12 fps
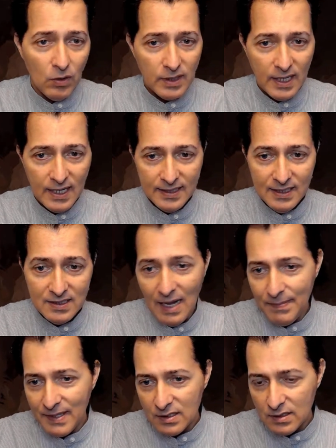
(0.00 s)
This
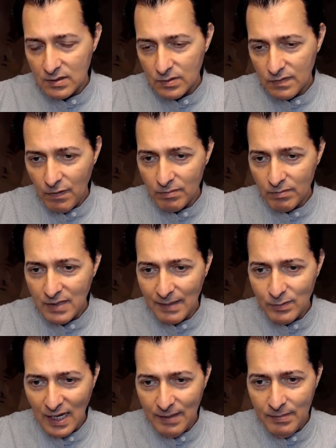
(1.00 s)
happens from time
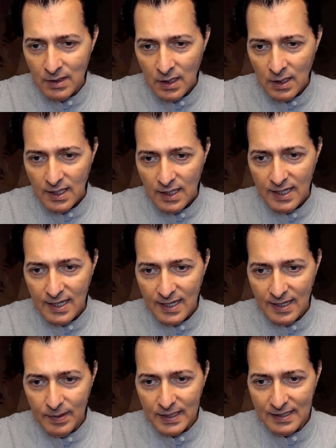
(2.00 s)
to time.
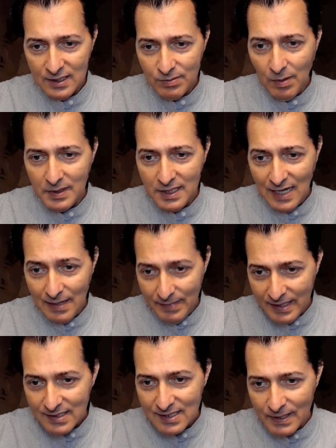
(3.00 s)
Well, at this moment in time,
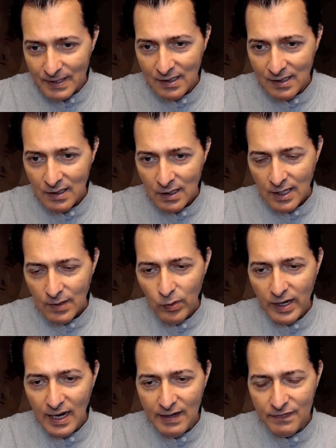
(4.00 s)
it's happening.
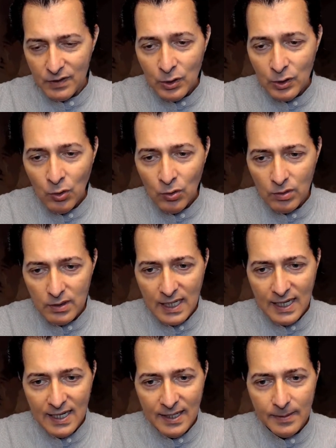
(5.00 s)
We have no
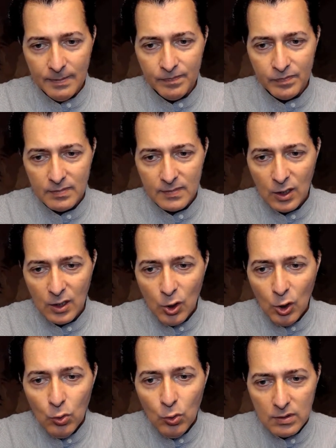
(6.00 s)

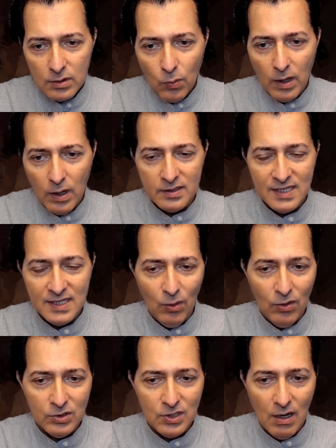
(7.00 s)
clue where the sell
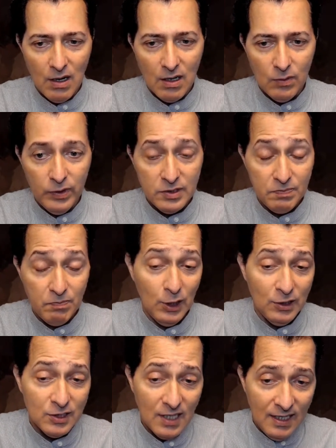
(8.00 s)
orders are, which
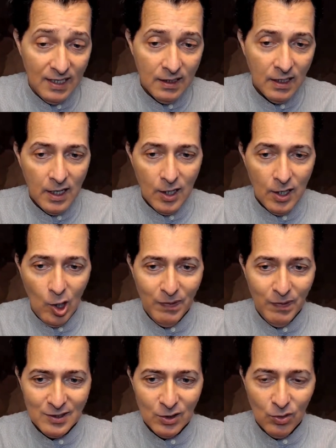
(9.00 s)
potentially
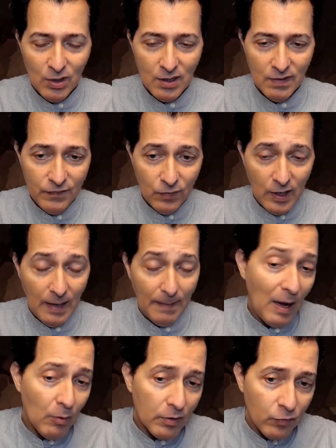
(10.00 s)
opens the door for a
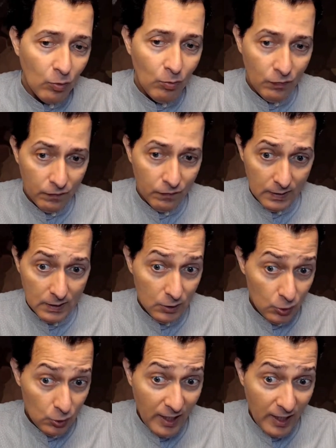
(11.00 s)
powerful move to the